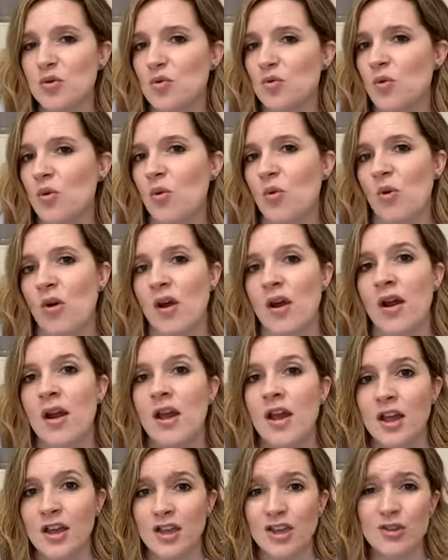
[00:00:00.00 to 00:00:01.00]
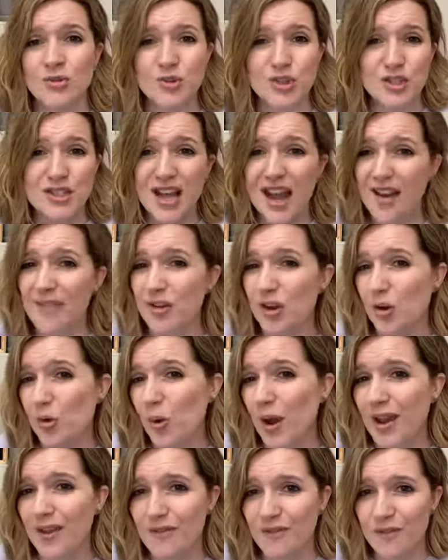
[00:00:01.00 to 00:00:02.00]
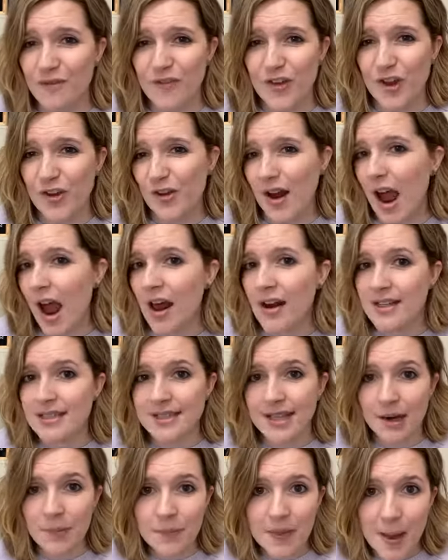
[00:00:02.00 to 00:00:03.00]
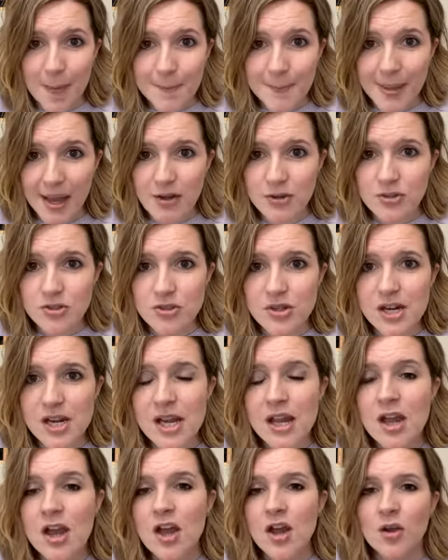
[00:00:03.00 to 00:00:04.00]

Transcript: or you just haven't quite figured out how to set up that boundary.